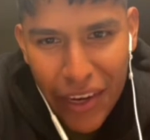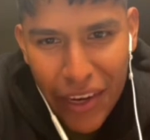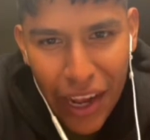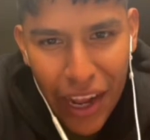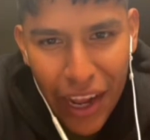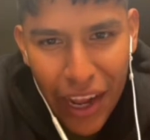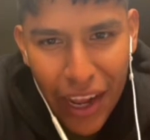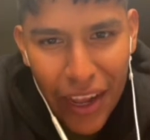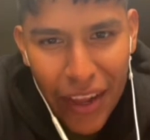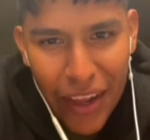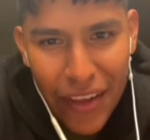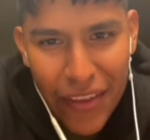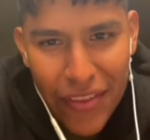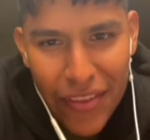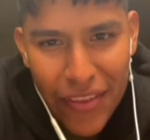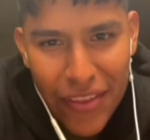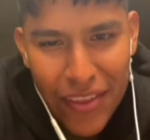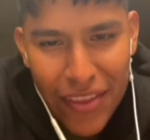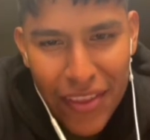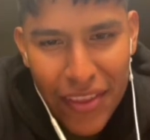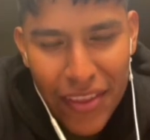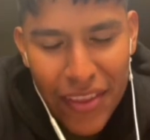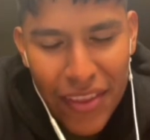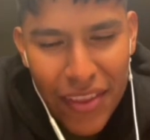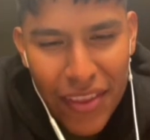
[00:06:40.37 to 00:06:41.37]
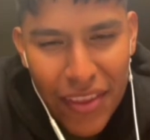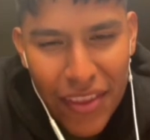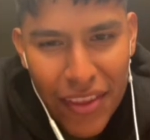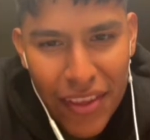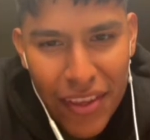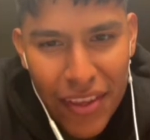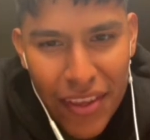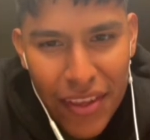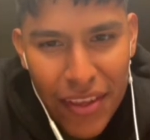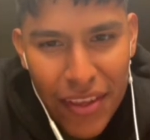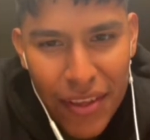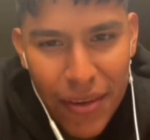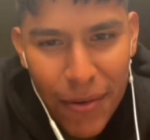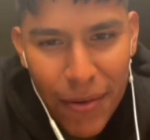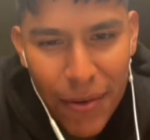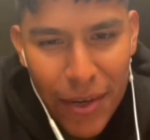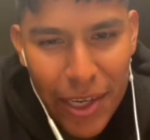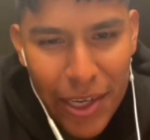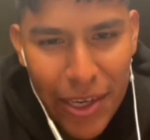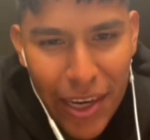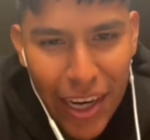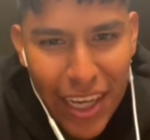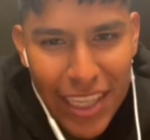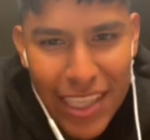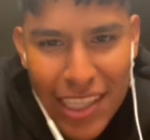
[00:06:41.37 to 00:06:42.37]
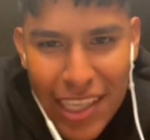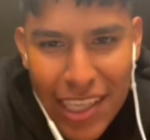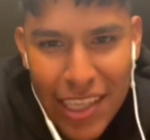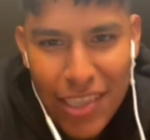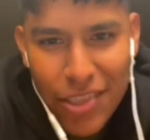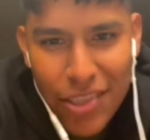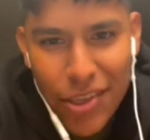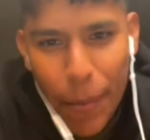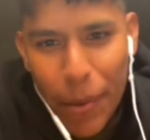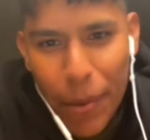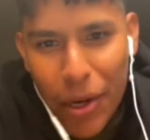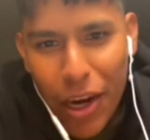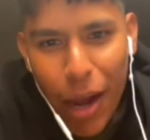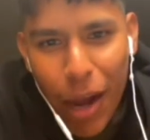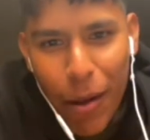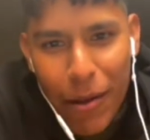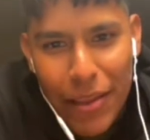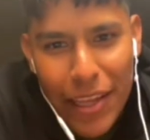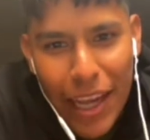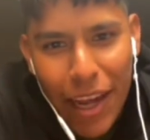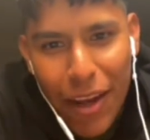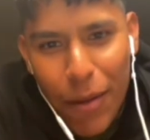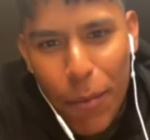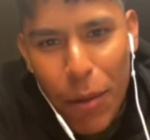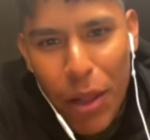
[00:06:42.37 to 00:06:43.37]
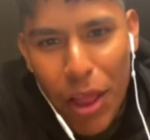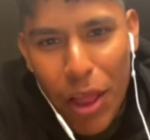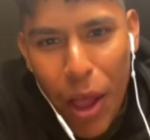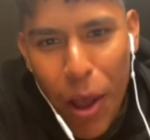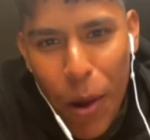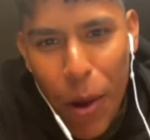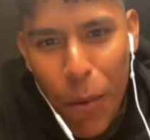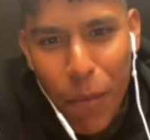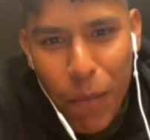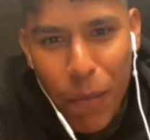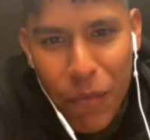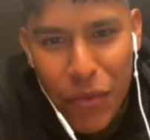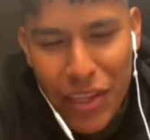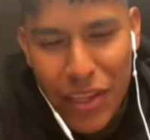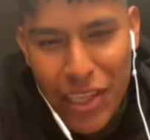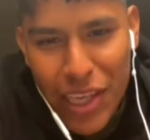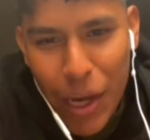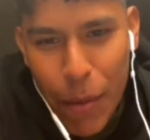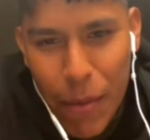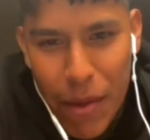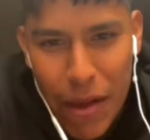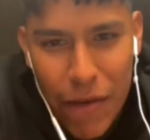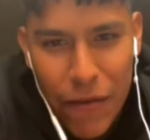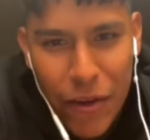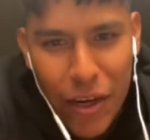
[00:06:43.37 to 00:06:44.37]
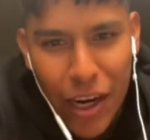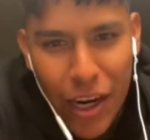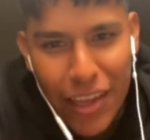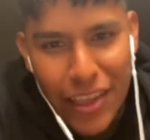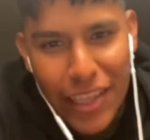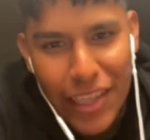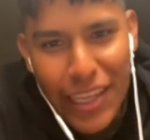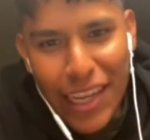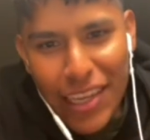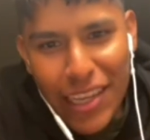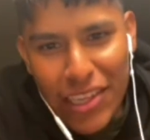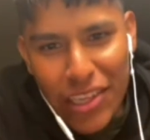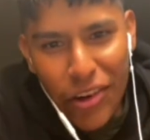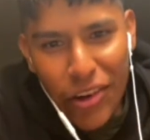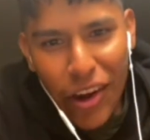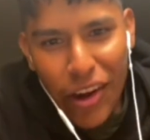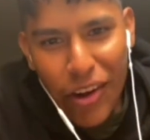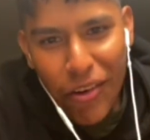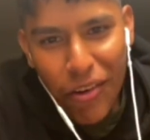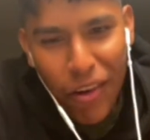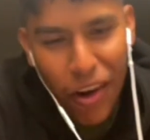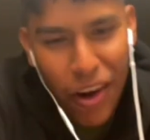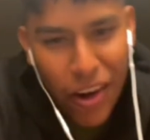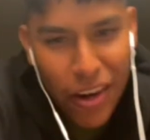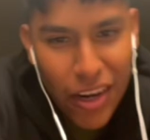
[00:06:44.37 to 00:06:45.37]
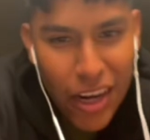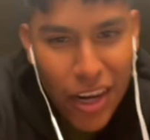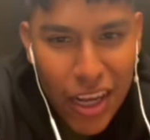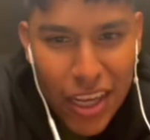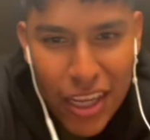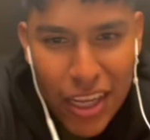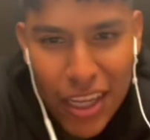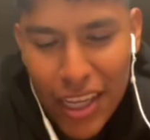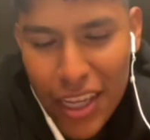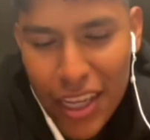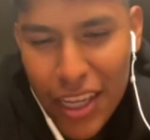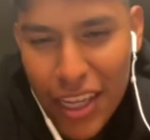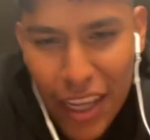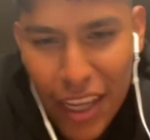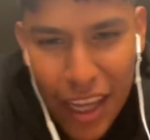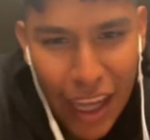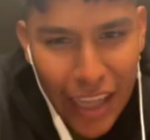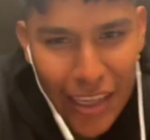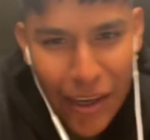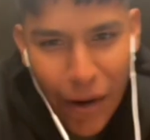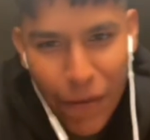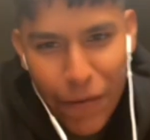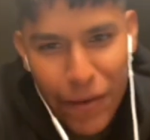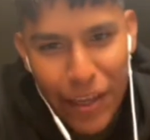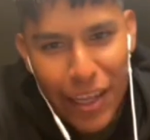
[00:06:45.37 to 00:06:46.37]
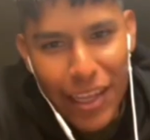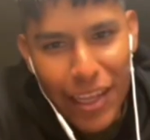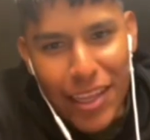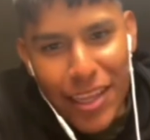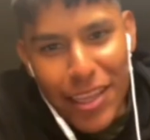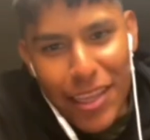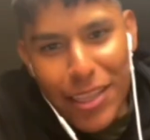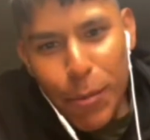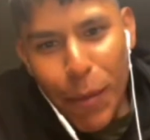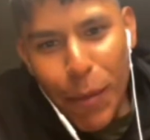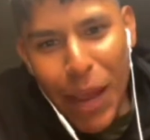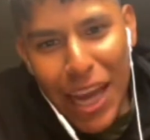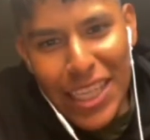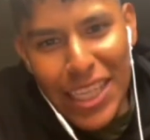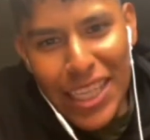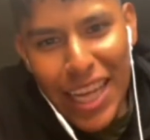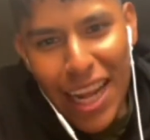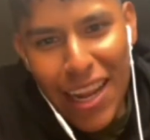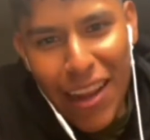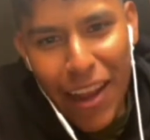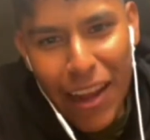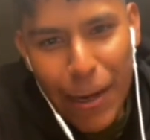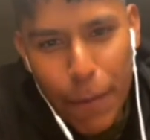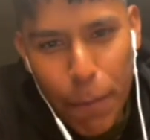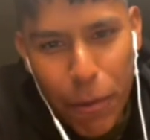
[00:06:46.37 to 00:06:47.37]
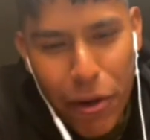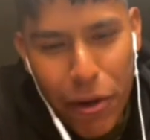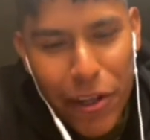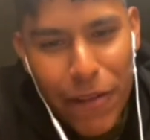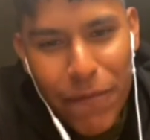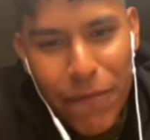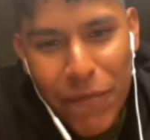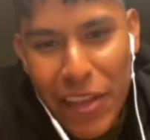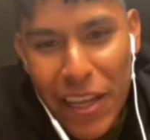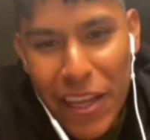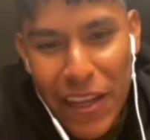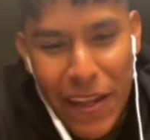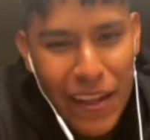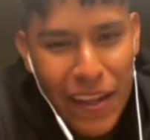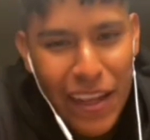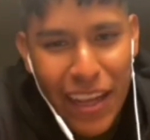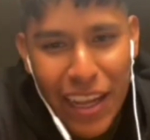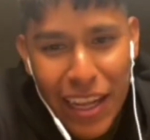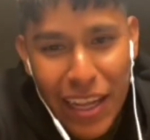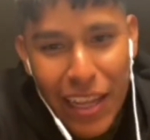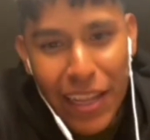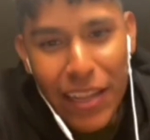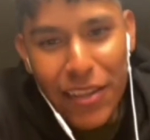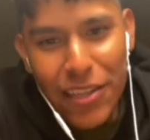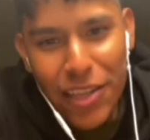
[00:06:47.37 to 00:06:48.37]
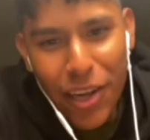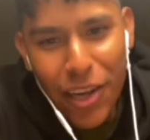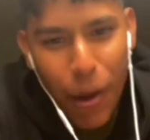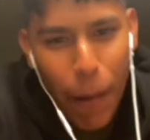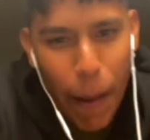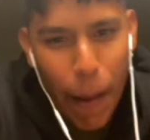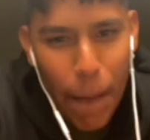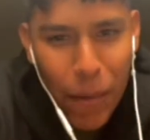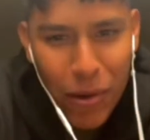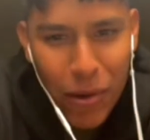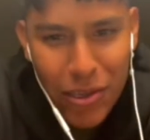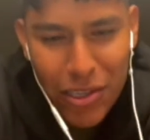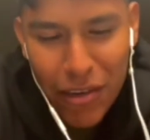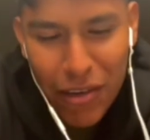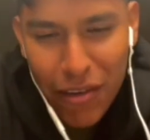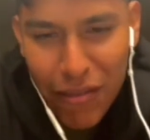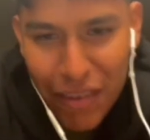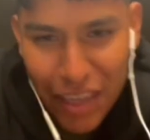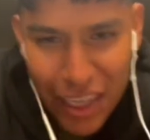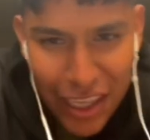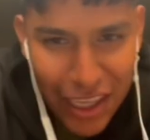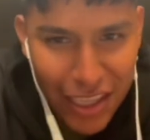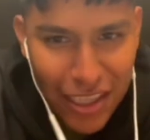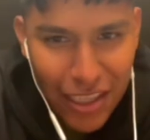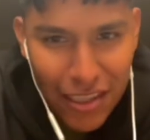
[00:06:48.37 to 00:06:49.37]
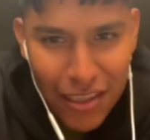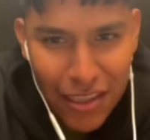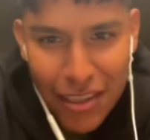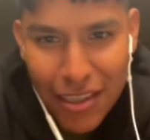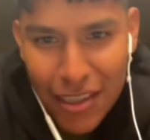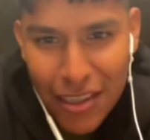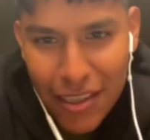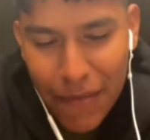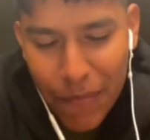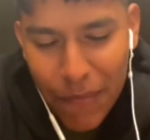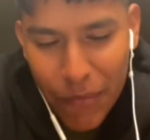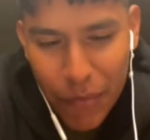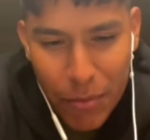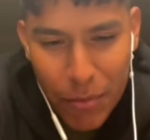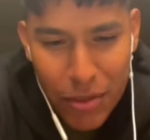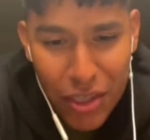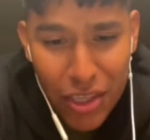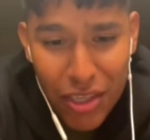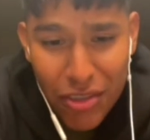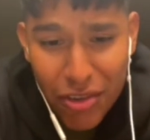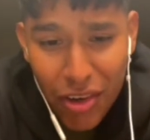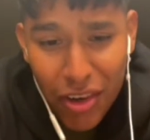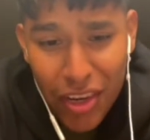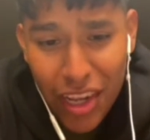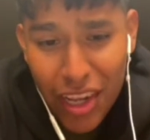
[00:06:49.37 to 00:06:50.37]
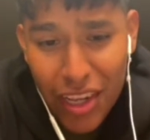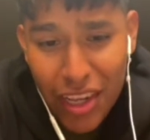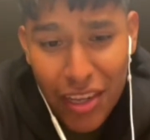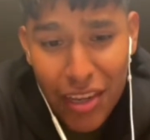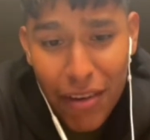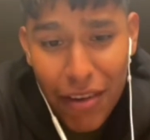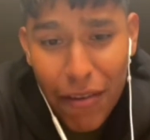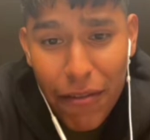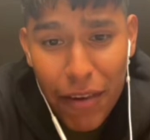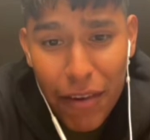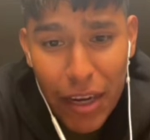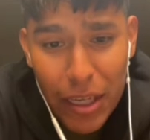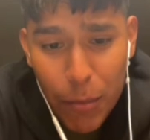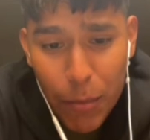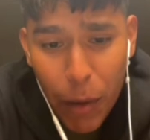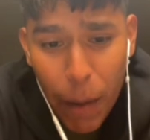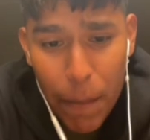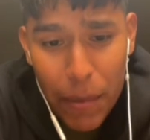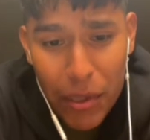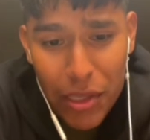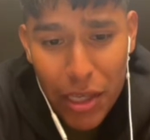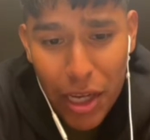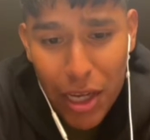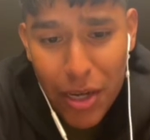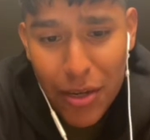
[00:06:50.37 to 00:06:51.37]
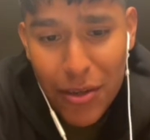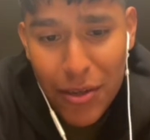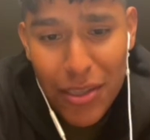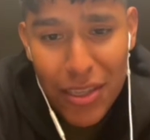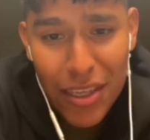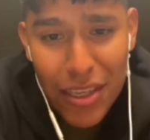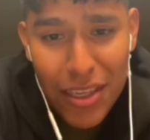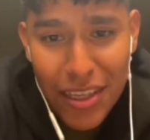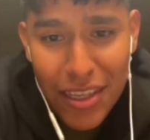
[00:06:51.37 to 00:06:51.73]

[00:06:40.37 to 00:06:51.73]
a hat. What do you guys think? Drop a comment down below. Tell me if you got the answer right or wrong. And don't forget to smash that like button and turn on my post notifications. I'll just throw that in there as my potatoes.